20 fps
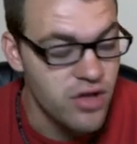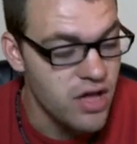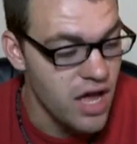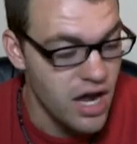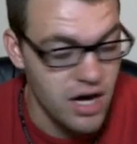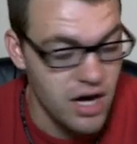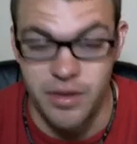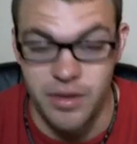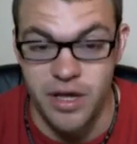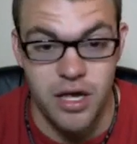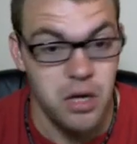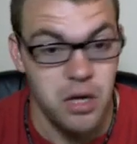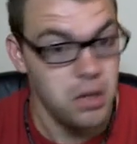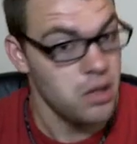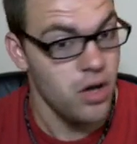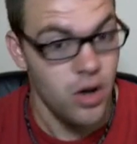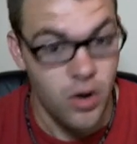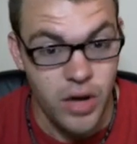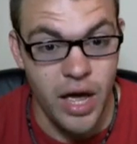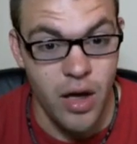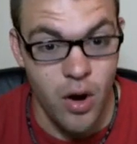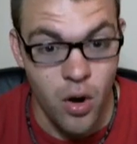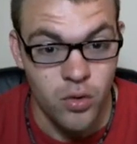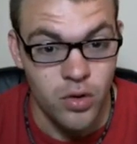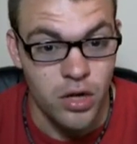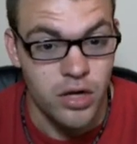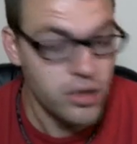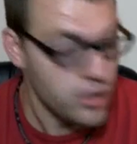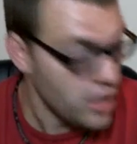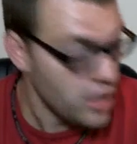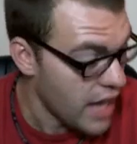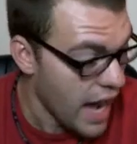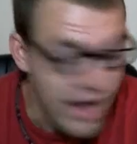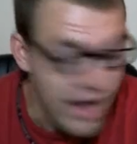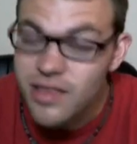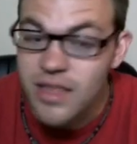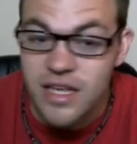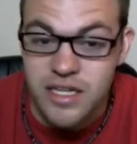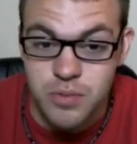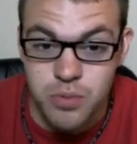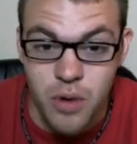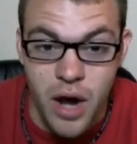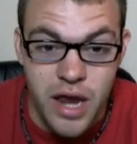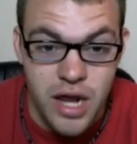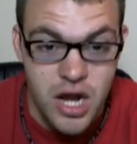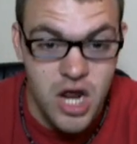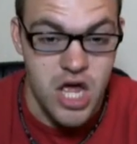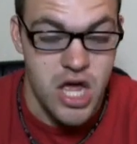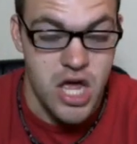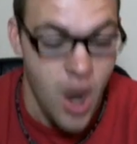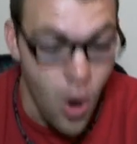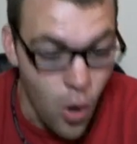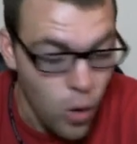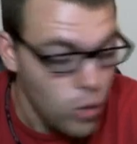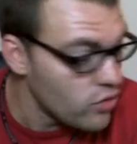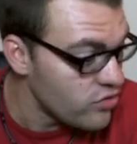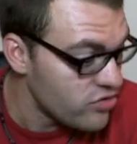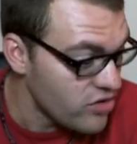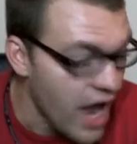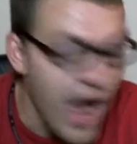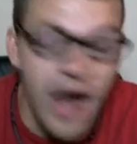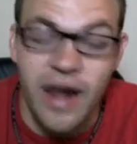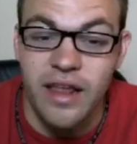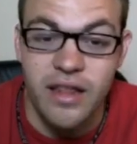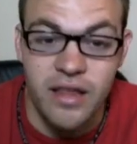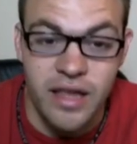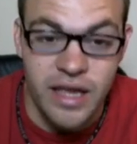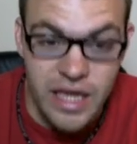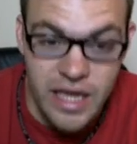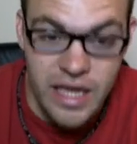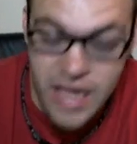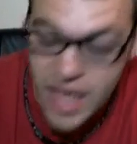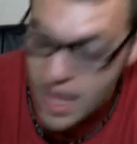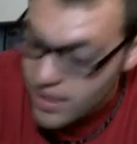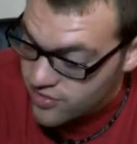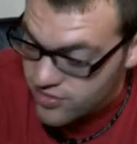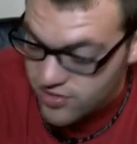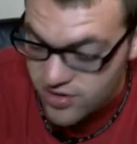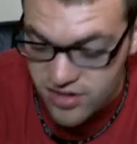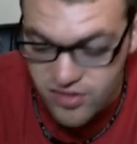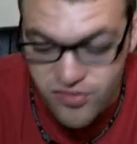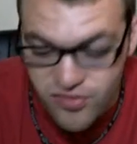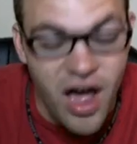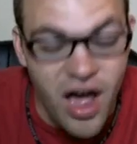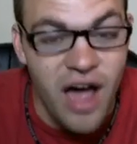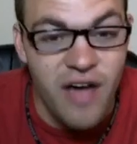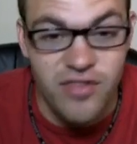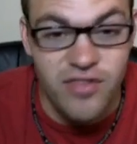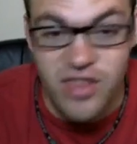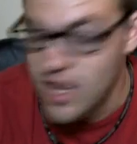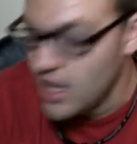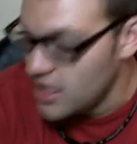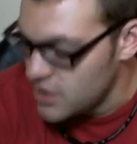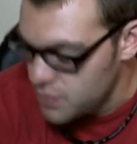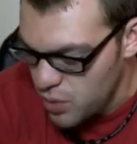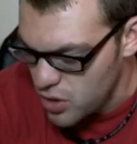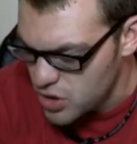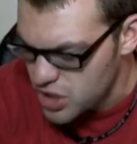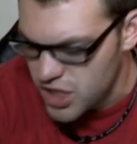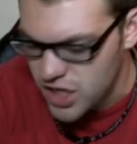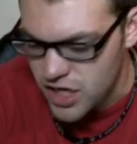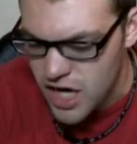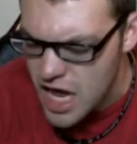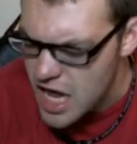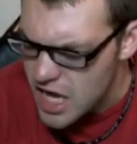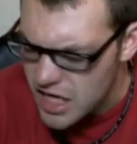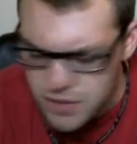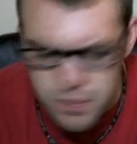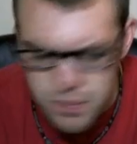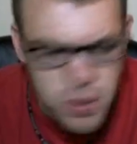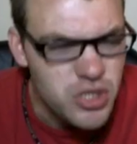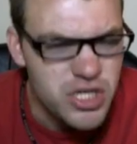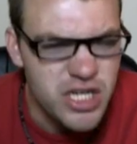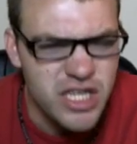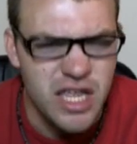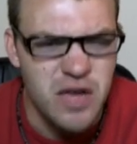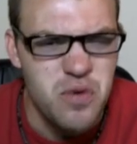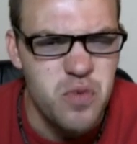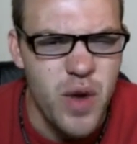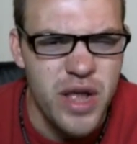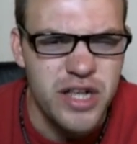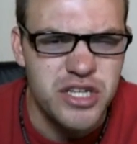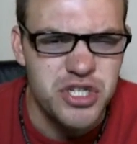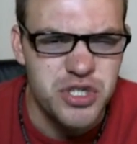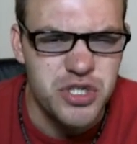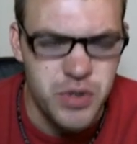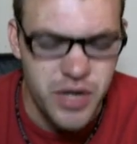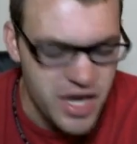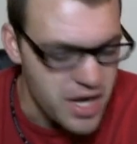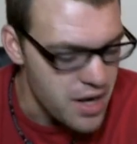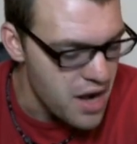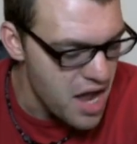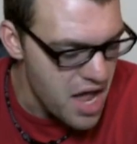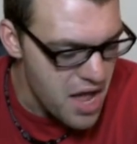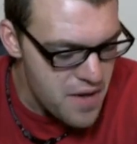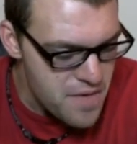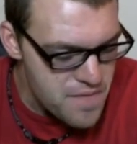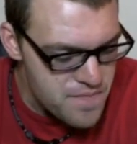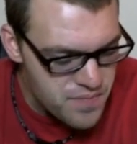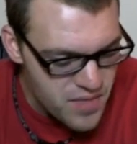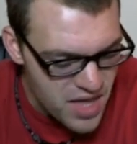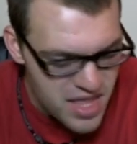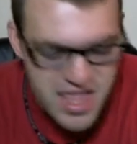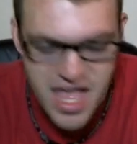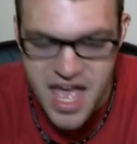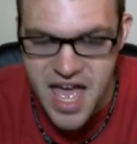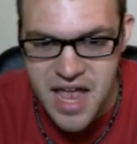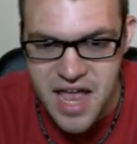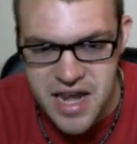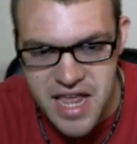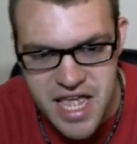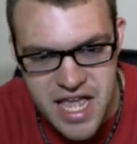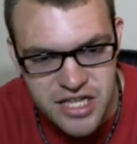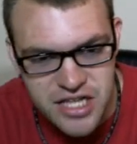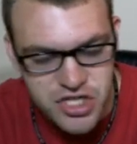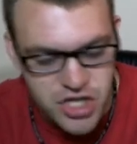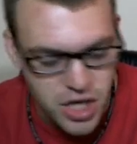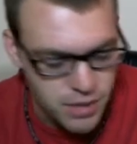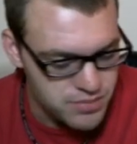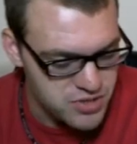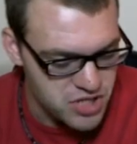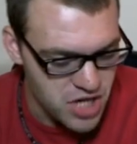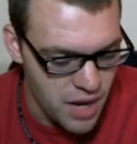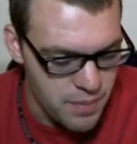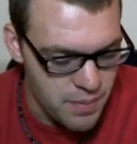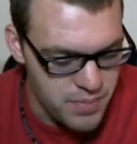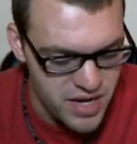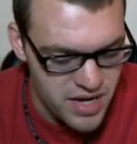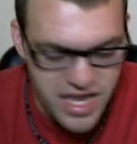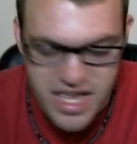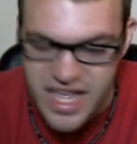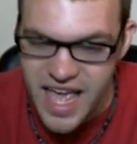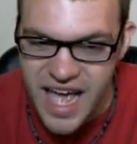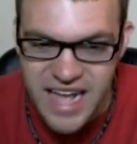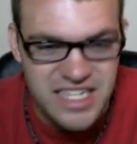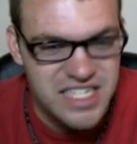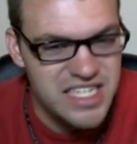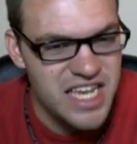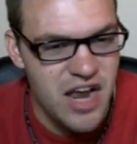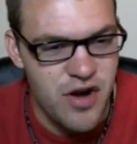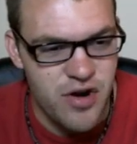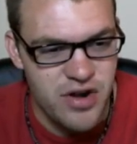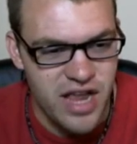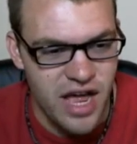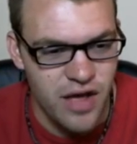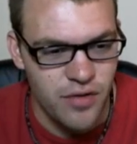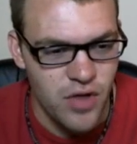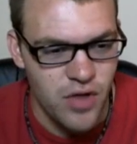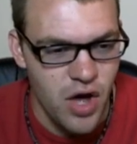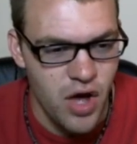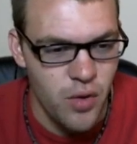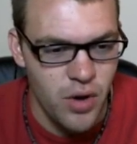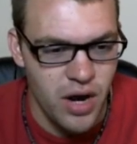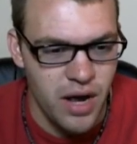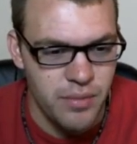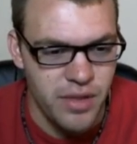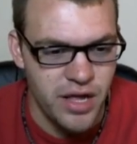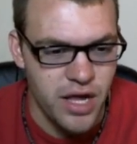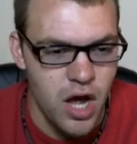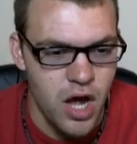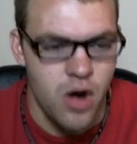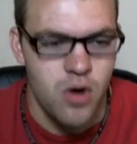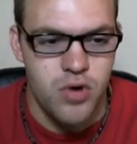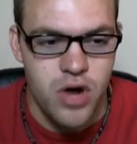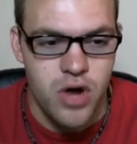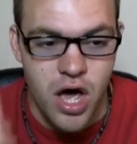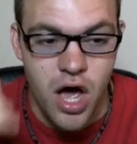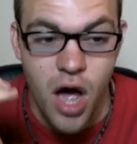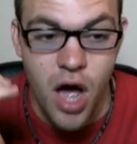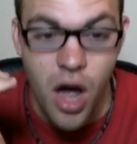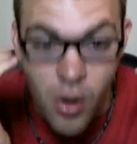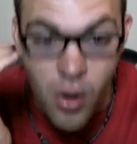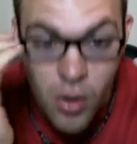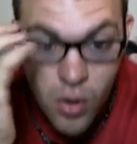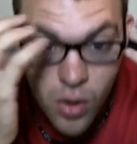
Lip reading: and I'm like, okay, Ola, you got this, right? Ola's got it. Like he hits 6-5, and then he's pushing like Red Street, and then he jumps up and he catches Aaron down low, and I'm like, oh no,